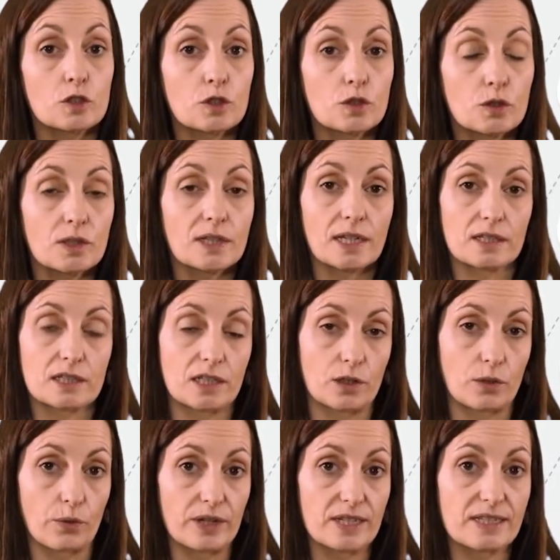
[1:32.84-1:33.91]
two
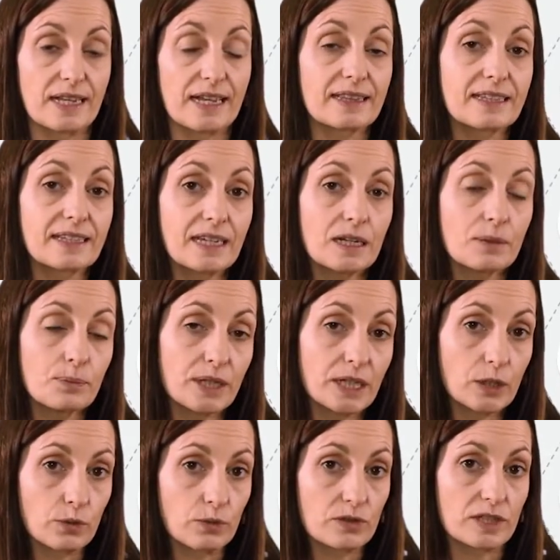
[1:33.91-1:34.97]
categories that can be
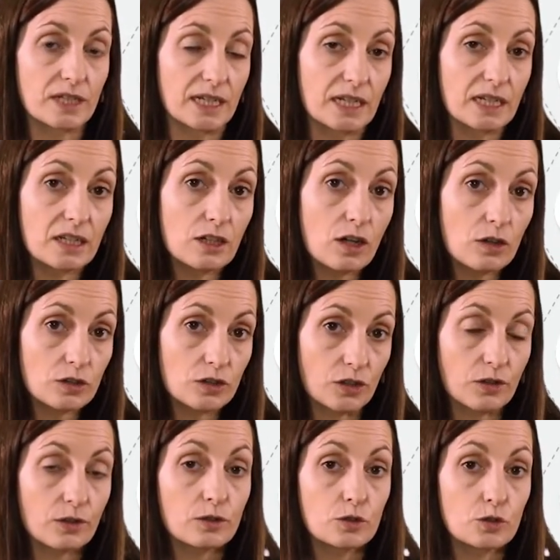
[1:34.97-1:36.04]
used in
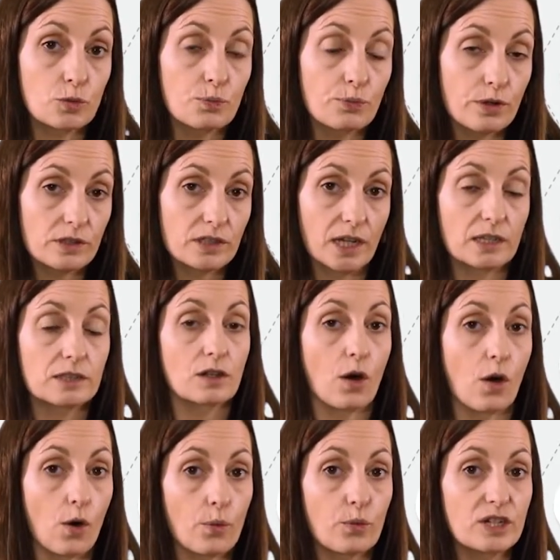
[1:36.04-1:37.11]
order to protect
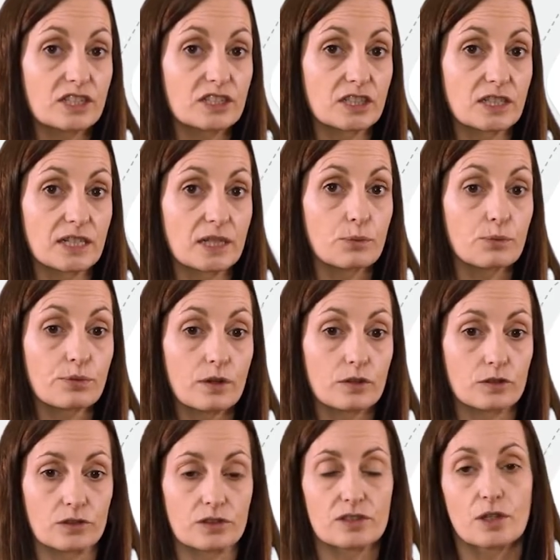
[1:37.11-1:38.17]
origin-linked
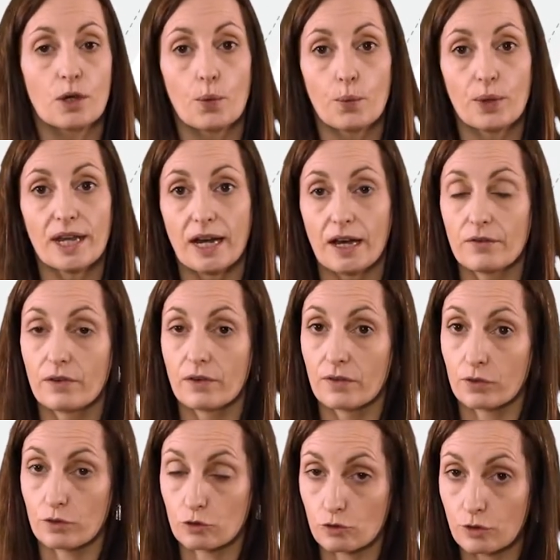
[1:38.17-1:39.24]
products. We have
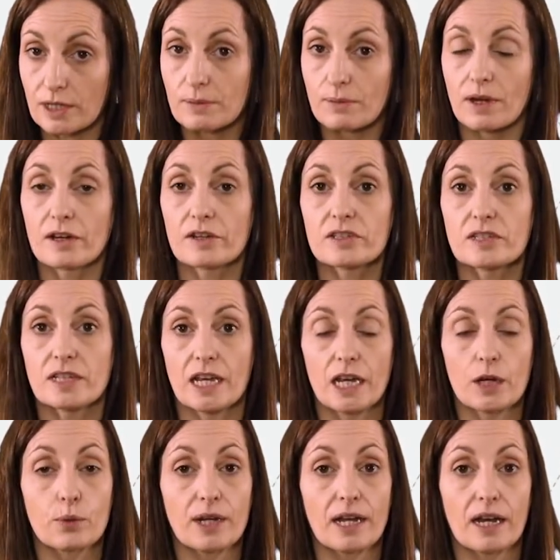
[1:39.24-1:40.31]
the trademarks
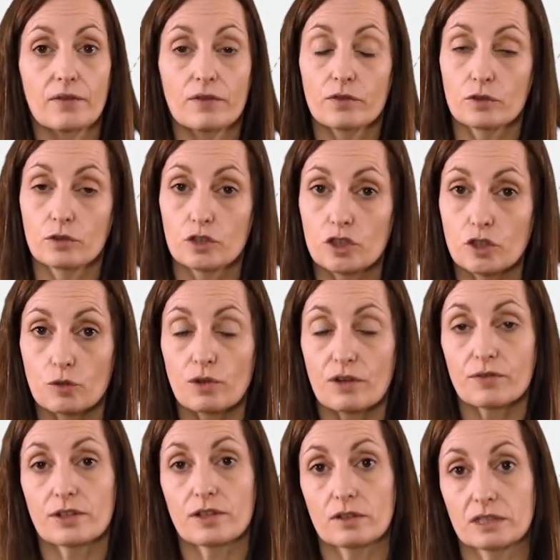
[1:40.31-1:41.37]
and we have the
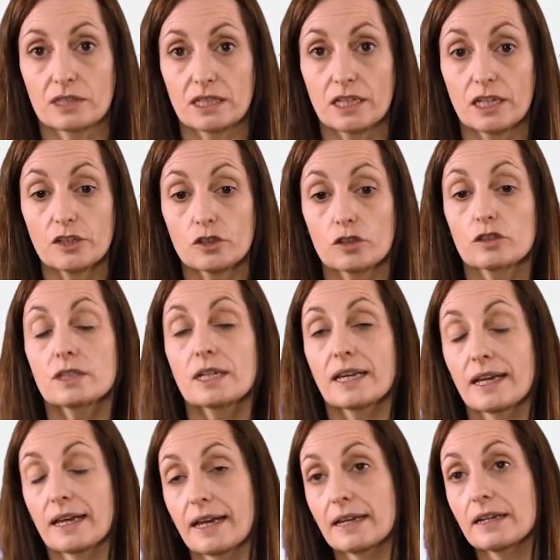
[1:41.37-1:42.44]
geographical indication
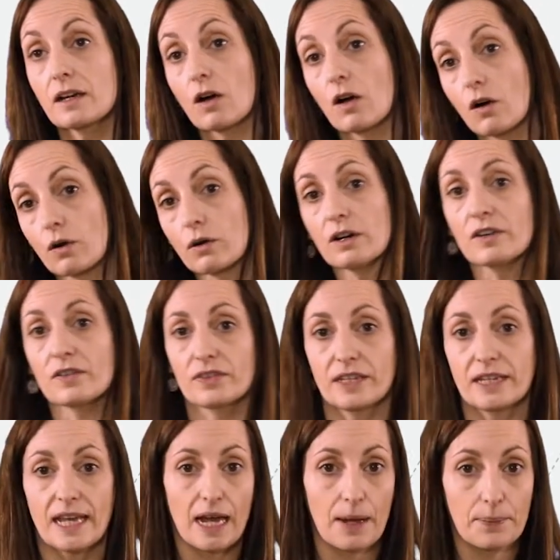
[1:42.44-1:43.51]
and or
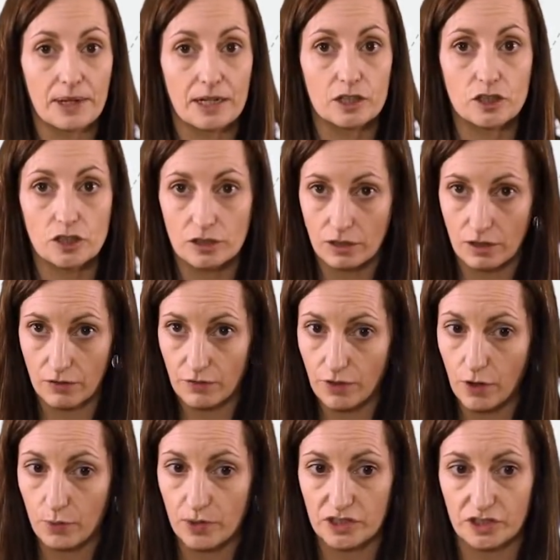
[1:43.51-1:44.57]
the appellation of
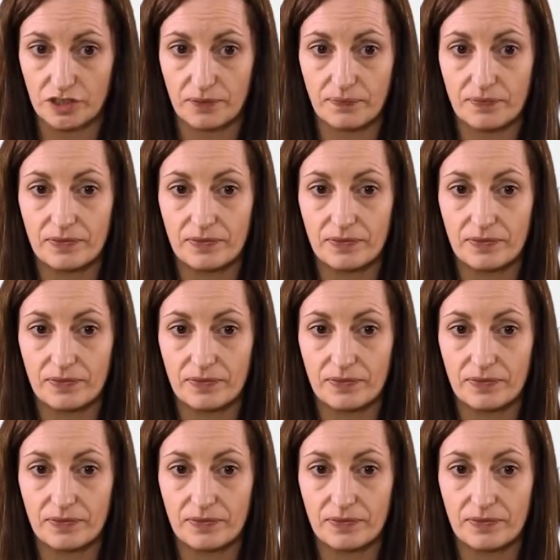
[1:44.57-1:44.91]
origin.